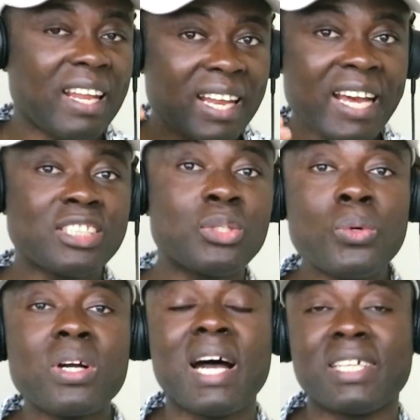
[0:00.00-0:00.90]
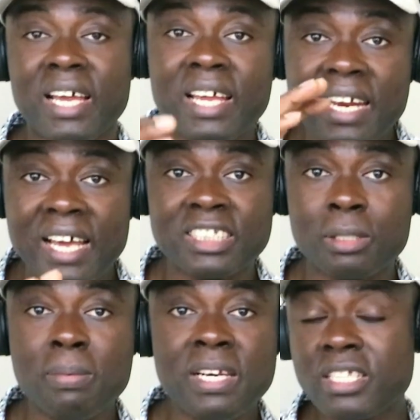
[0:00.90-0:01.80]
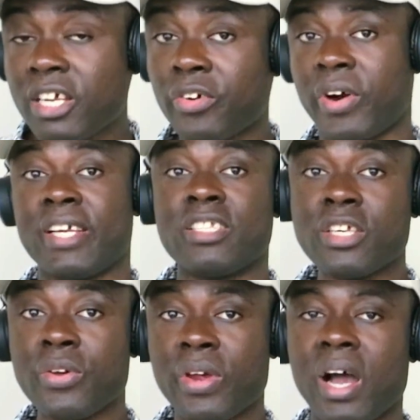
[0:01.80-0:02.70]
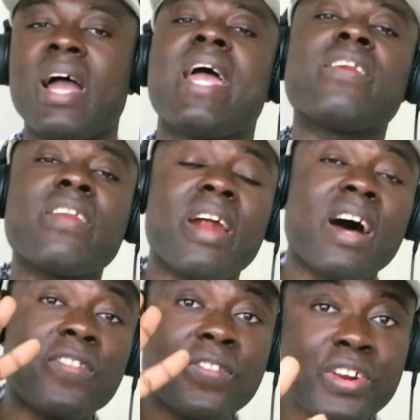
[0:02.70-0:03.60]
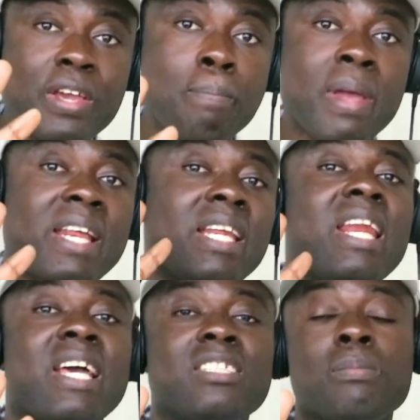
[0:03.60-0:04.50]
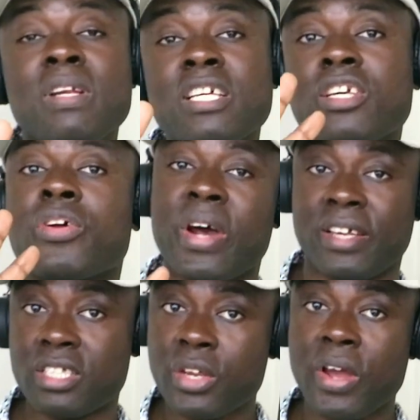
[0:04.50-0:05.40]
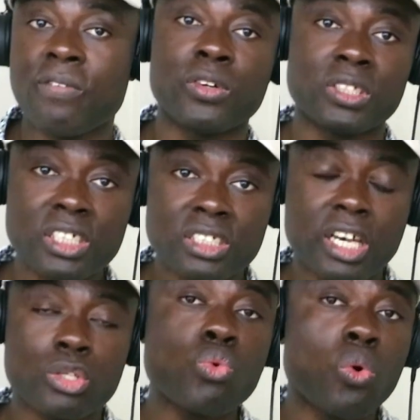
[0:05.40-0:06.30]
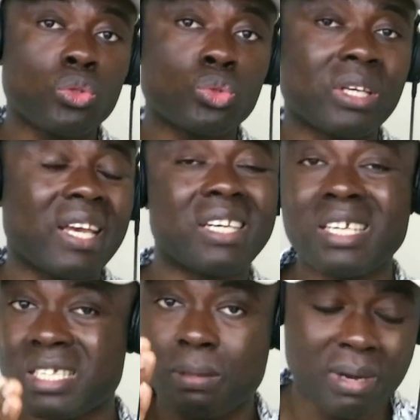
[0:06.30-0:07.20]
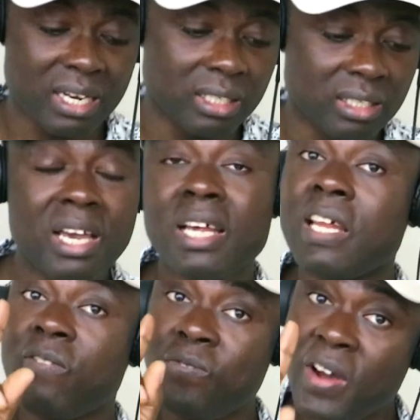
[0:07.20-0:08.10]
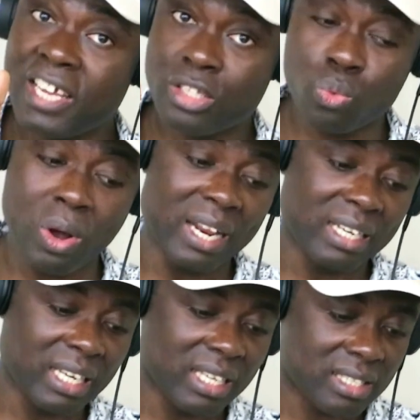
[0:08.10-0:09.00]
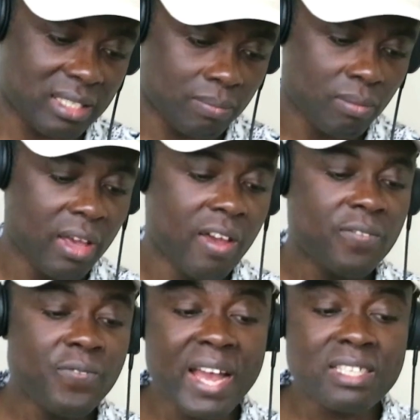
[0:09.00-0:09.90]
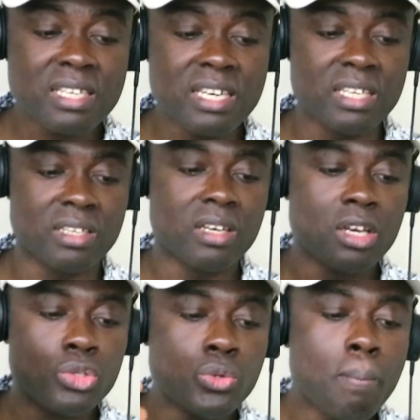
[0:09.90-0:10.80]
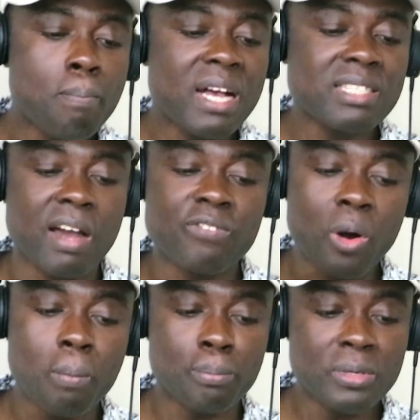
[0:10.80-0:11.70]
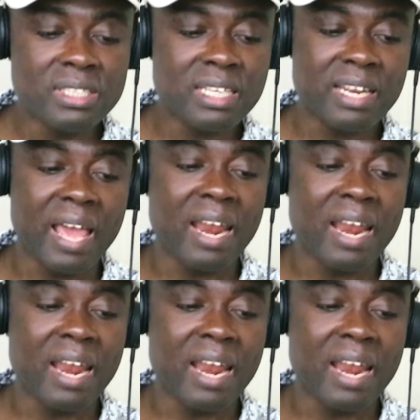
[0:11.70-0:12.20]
Let's look at the eligibility criteria, and there are three main eligibility criteria for teachers who want to get this money. The first one is, firstly, you must have completed